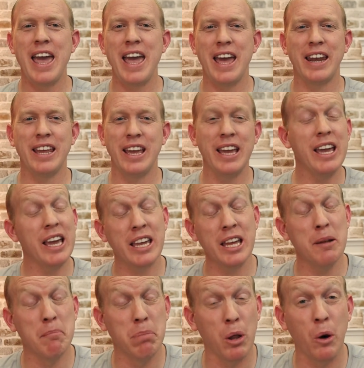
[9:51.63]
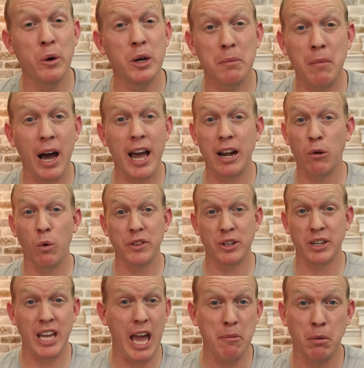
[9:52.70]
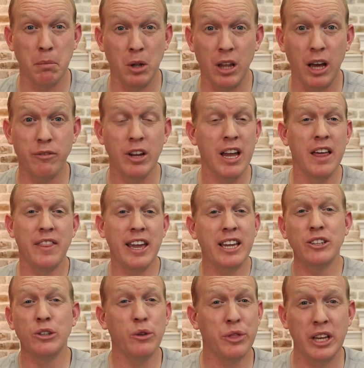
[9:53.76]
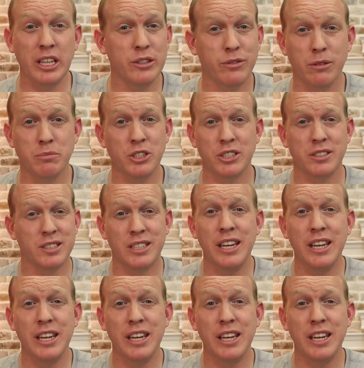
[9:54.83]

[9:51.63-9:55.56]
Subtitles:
And it can blow your mind what they're capable of. They can do things from just